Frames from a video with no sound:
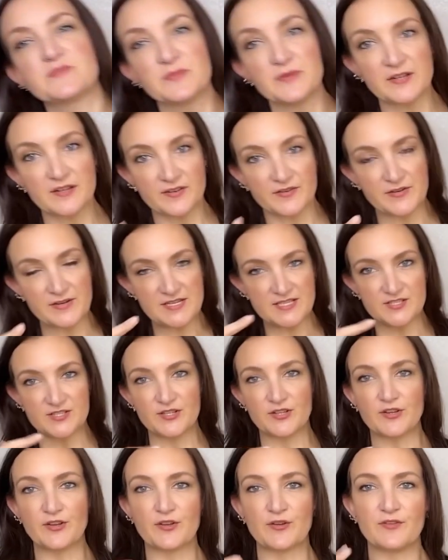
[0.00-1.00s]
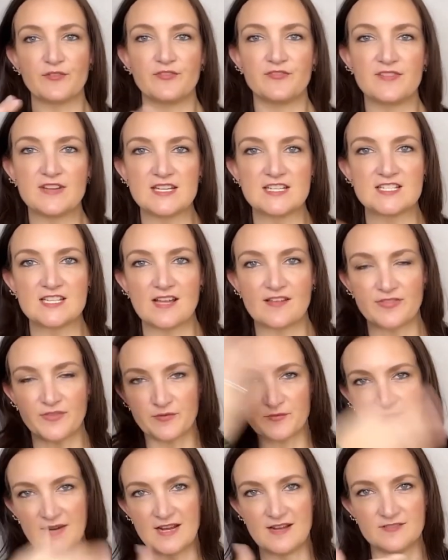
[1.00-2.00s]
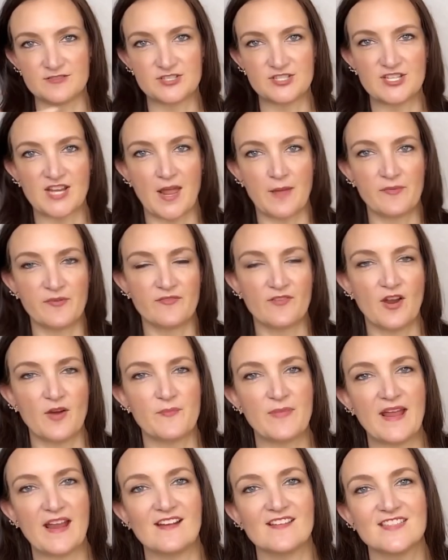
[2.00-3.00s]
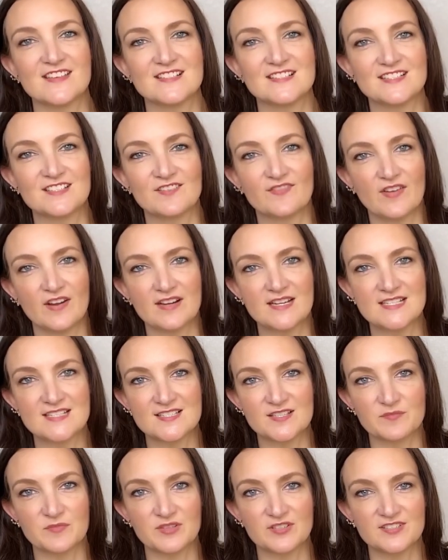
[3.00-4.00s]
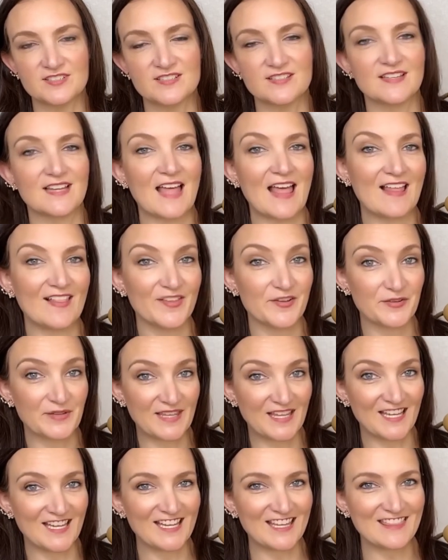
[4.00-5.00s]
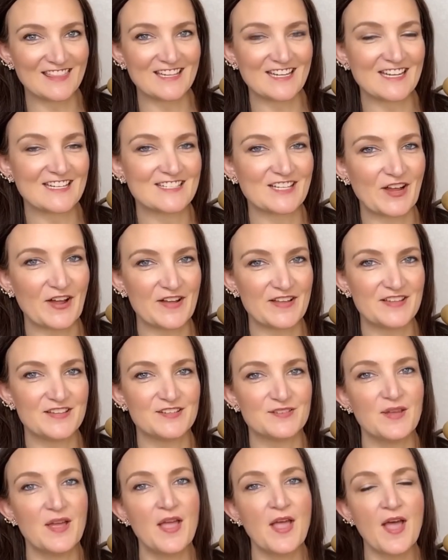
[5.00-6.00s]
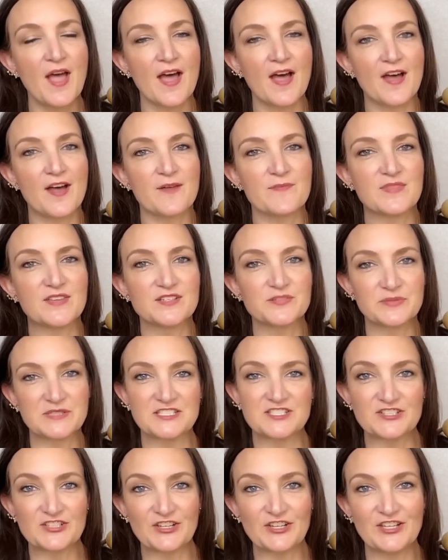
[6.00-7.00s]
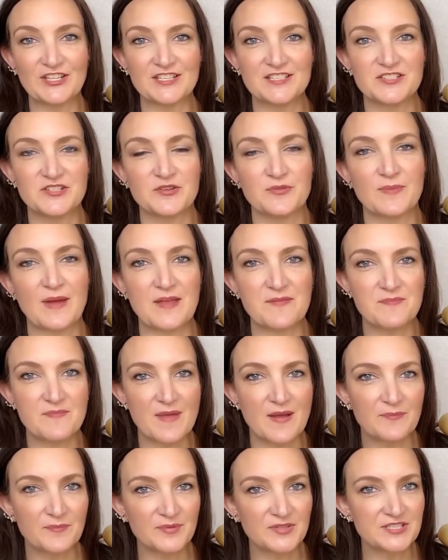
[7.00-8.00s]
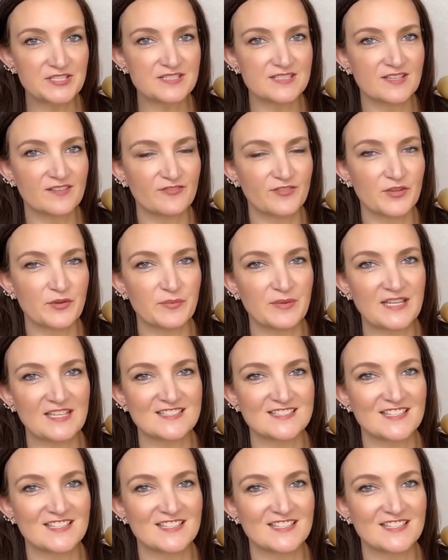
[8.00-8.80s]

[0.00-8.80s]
we're going to finish out the round shape of our bear. This is very similar to Hello Kitty that I taught in um, the Twisterhood to my members a few weeks